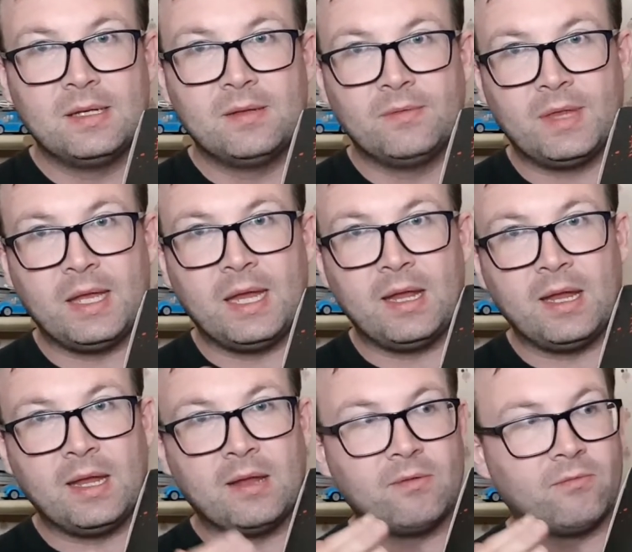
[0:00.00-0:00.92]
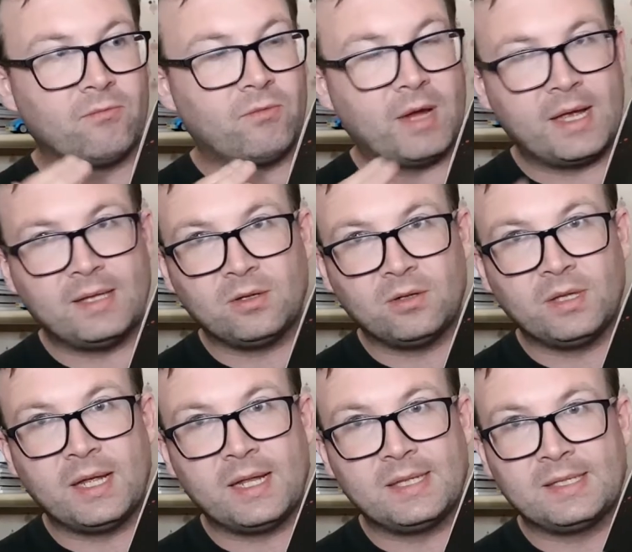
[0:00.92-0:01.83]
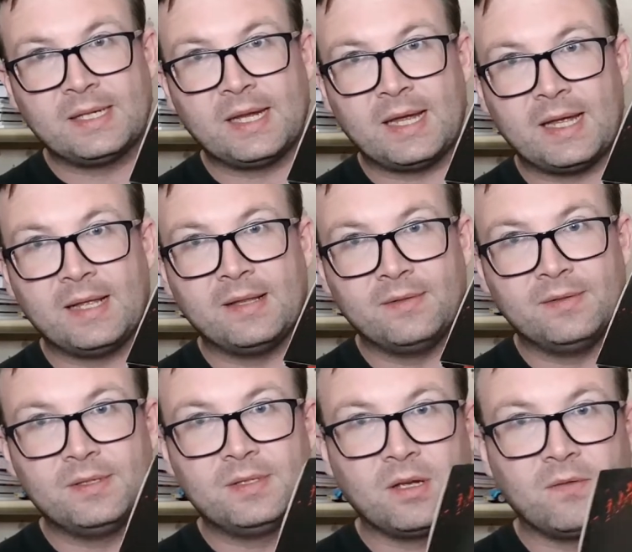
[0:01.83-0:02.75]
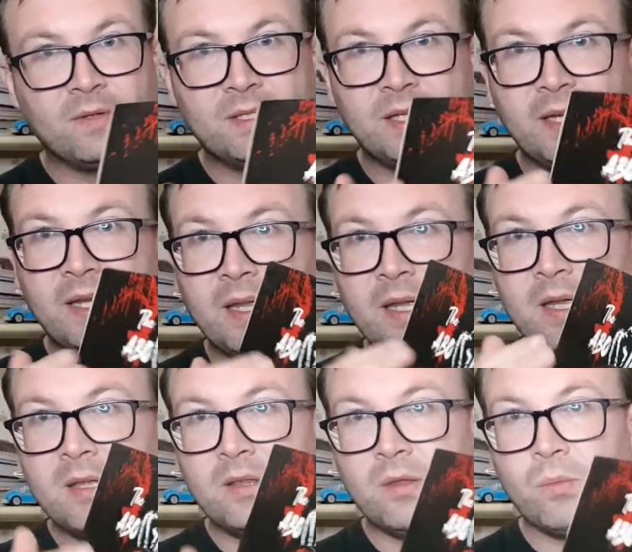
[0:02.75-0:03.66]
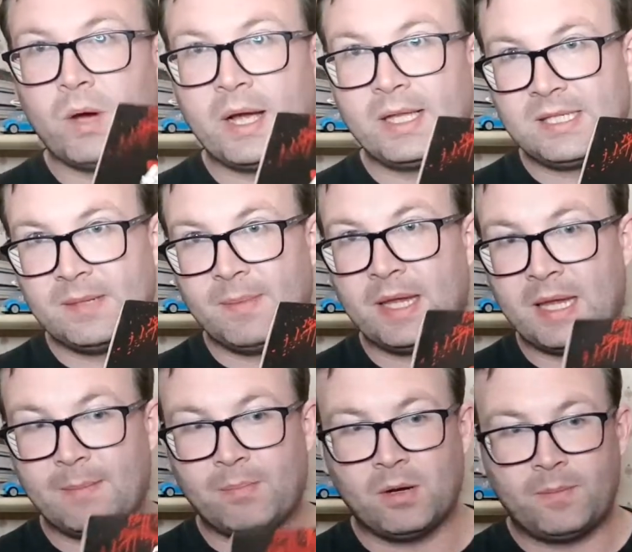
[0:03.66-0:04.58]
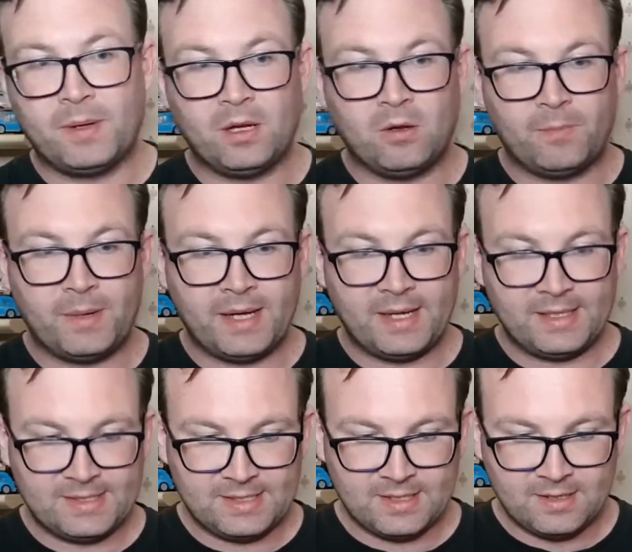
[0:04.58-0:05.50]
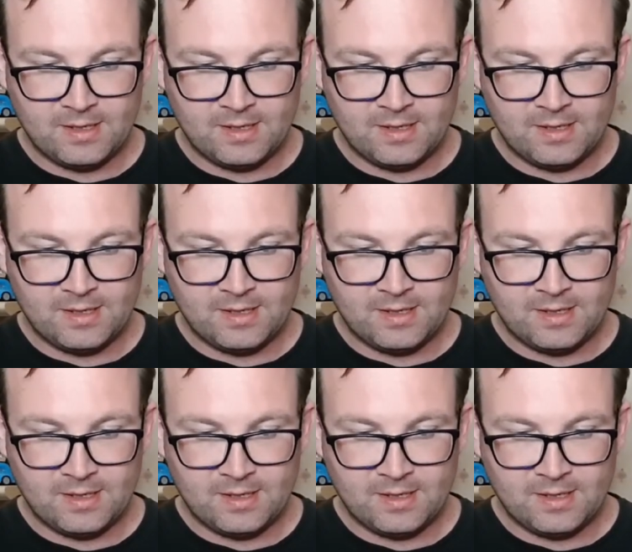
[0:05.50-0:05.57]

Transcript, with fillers: the red on it and obviously the white to make it pop a little bit.